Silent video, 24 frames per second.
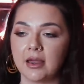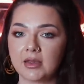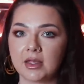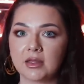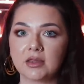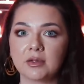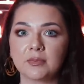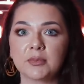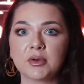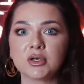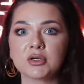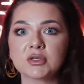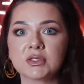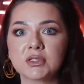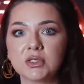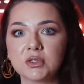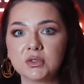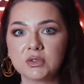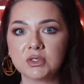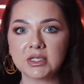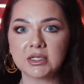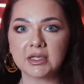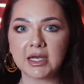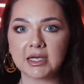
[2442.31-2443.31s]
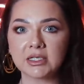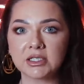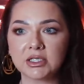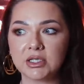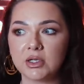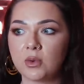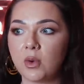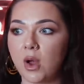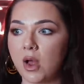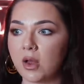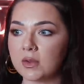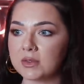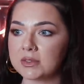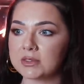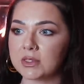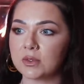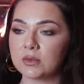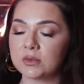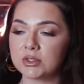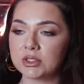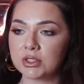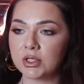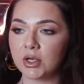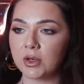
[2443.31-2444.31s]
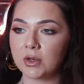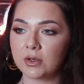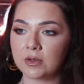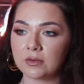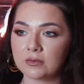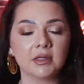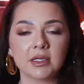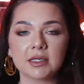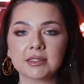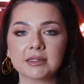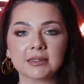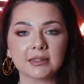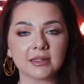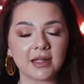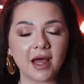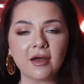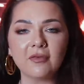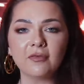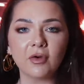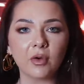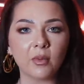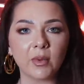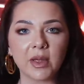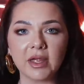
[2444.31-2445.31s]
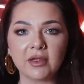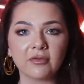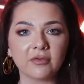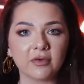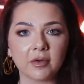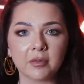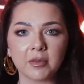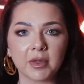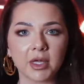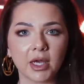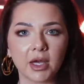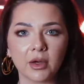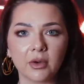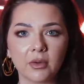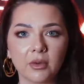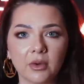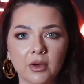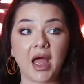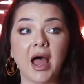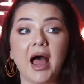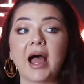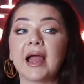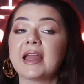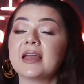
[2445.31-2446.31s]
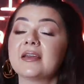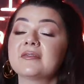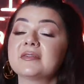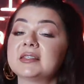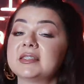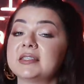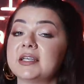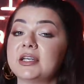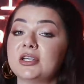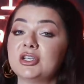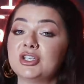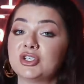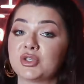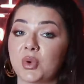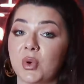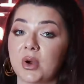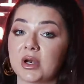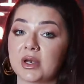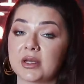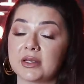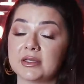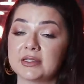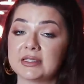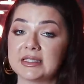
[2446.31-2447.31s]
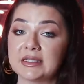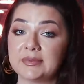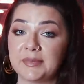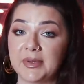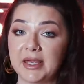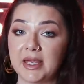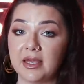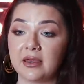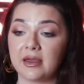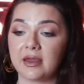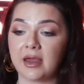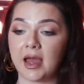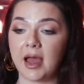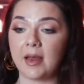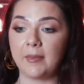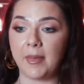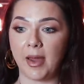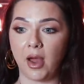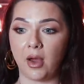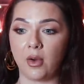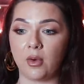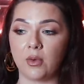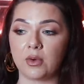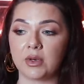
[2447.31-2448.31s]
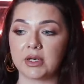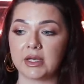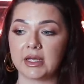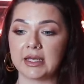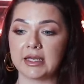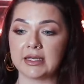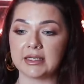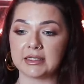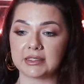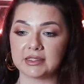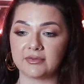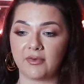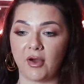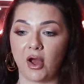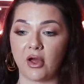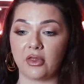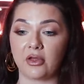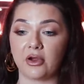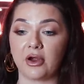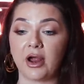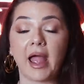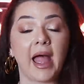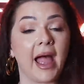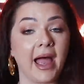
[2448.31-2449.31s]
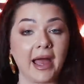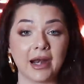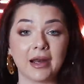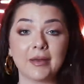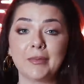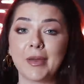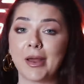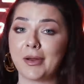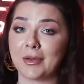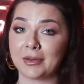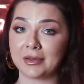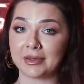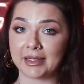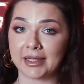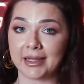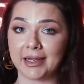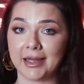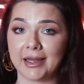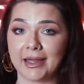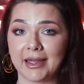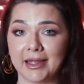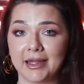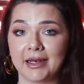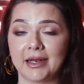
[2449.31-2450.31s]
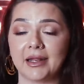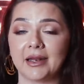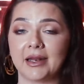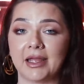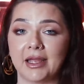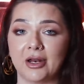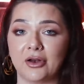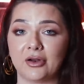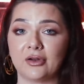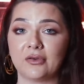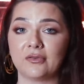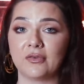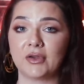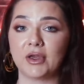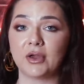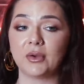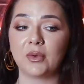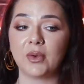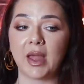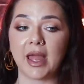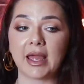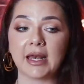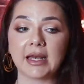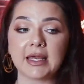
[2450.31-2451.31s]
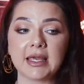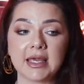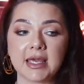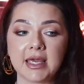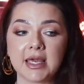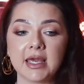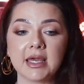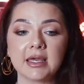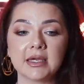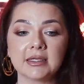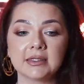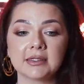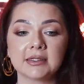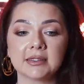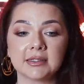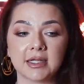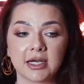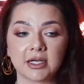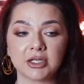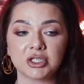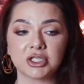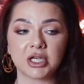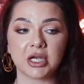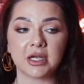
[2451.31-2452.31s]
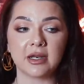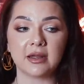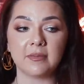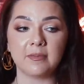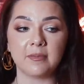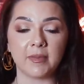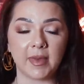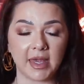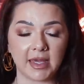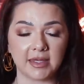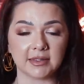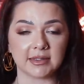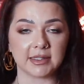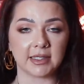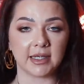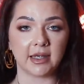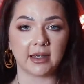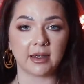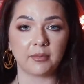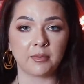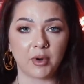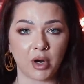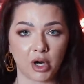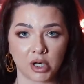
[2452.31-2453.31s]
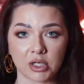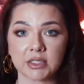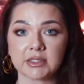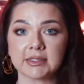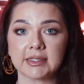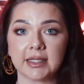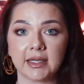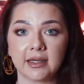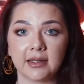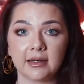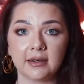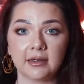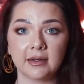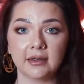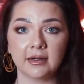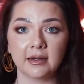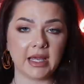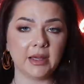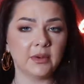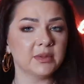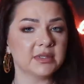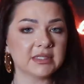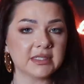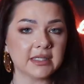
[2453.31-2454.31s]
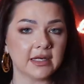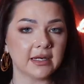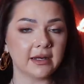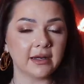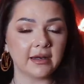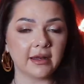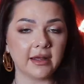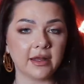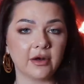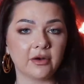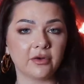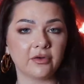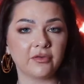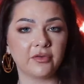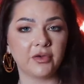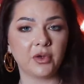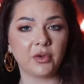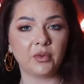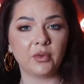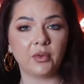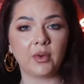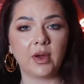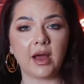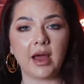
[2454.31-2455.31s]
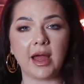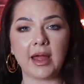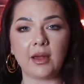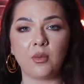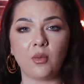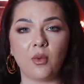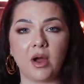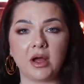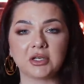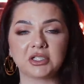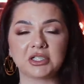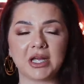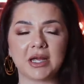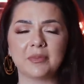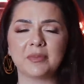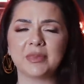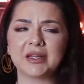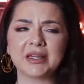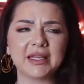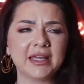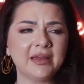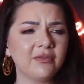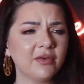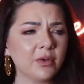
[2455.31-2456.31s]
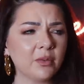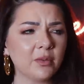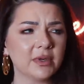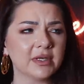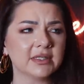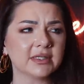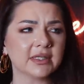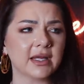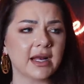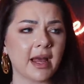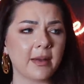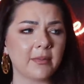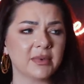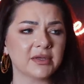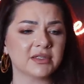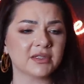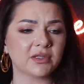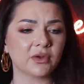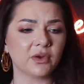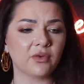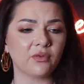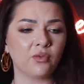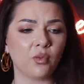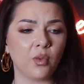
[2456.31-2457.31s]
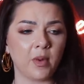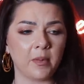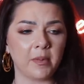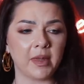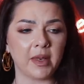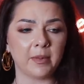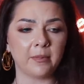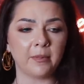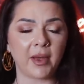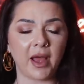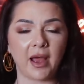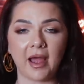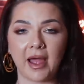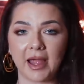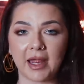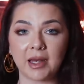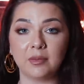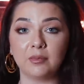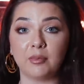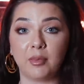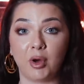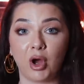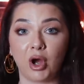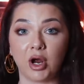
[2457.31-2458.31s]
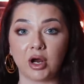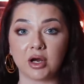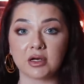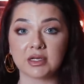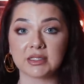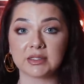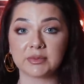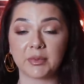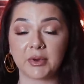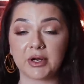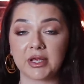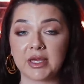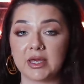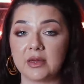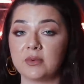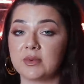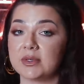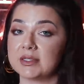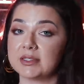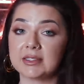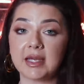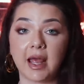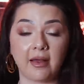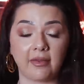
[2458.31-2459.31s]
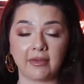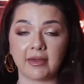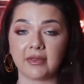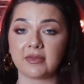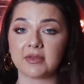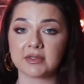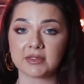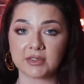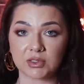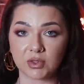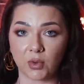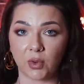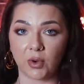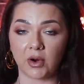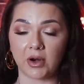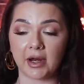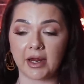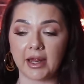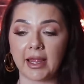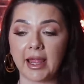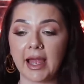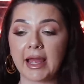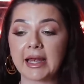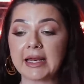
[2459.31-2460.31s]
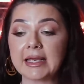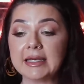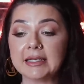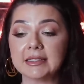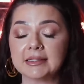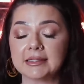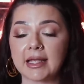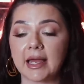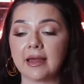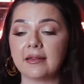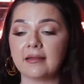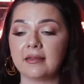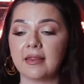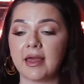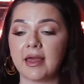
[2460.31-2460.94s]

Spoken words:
that the person who did that to you also took this love away from you. I have seen Jordan speak about his father and about Leah in an interview, and he is such an amazing person. It was in an interview I watched, I believe it was an episode of Women Behind Bars, where he was telling the story, and he said